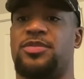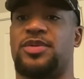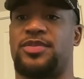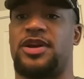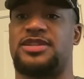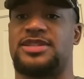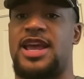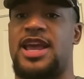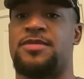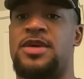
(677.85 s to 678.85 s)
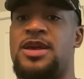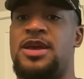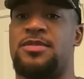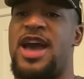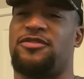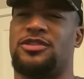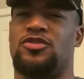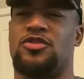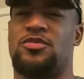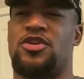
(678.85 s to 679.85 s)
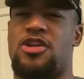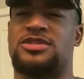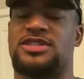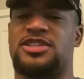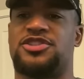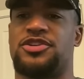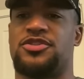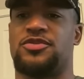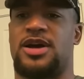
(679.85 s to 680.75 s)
prepare the same, but have a little more urgency to you.